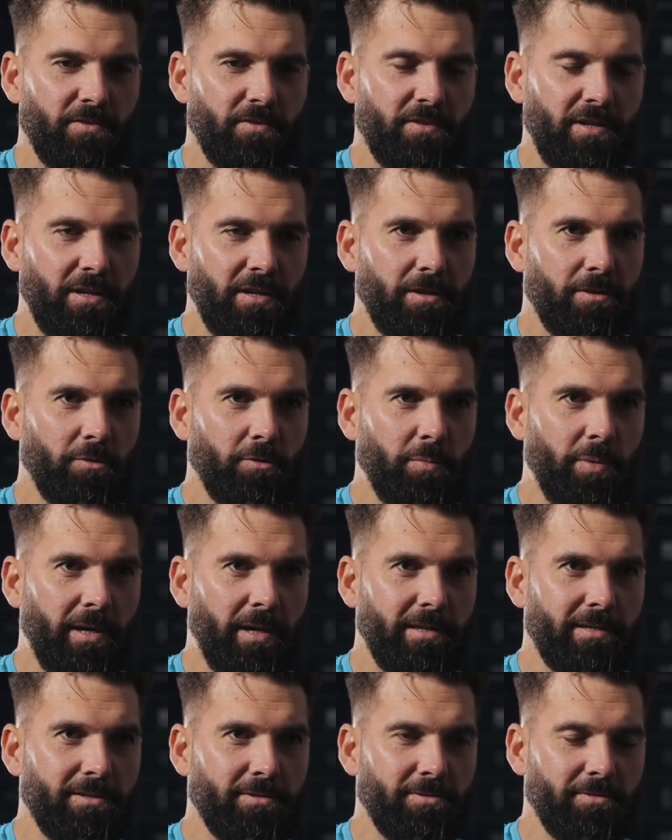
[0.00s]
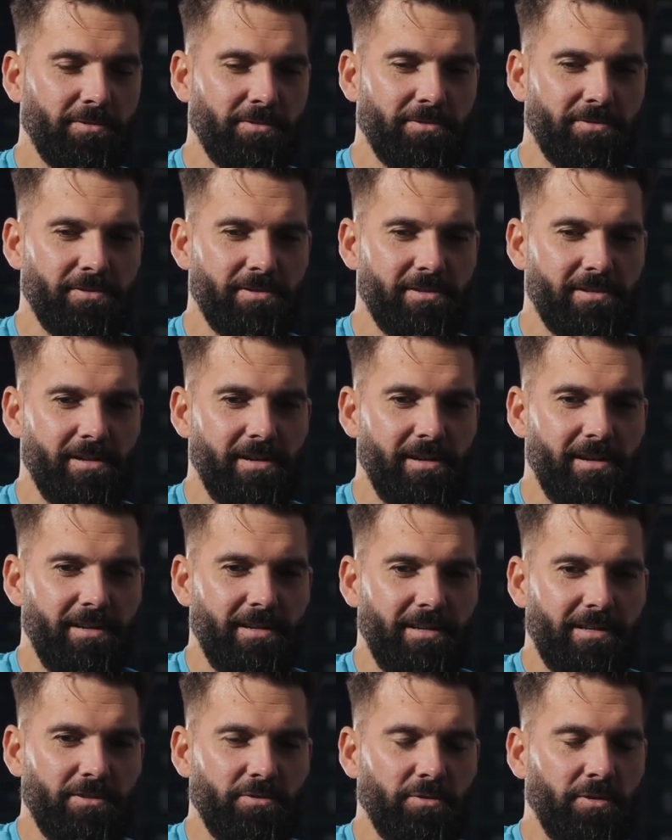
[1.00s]
say goodbye to
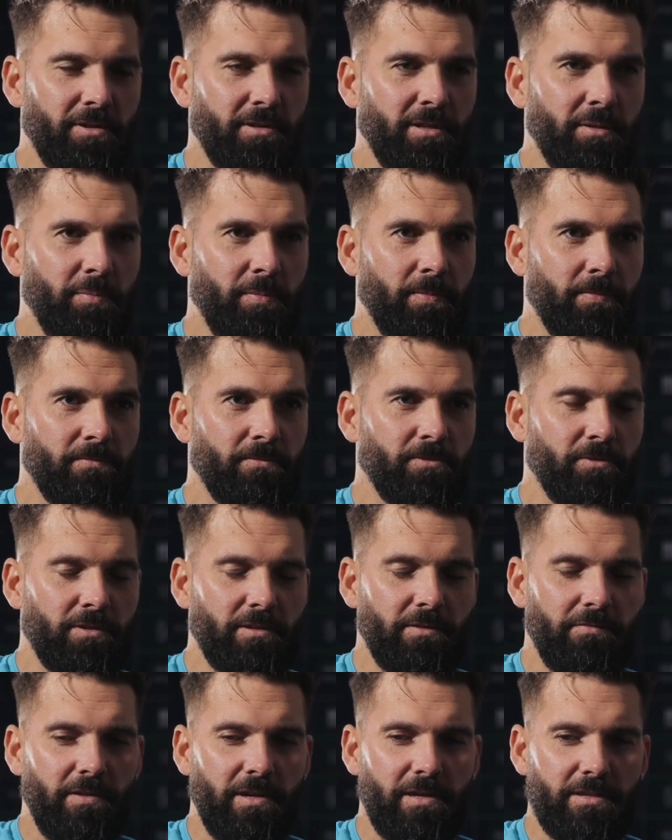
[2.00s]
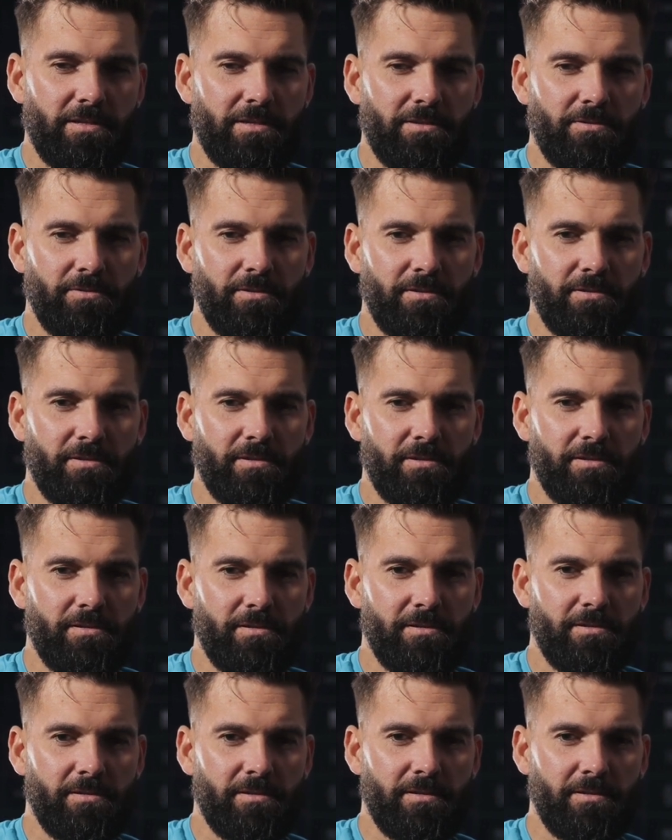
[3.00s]
all the fans, to
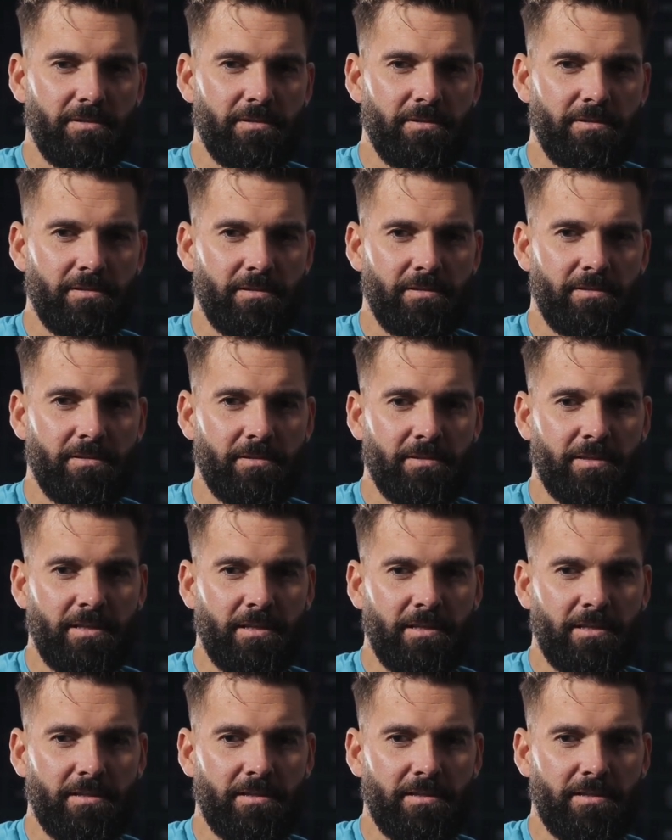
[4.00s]
all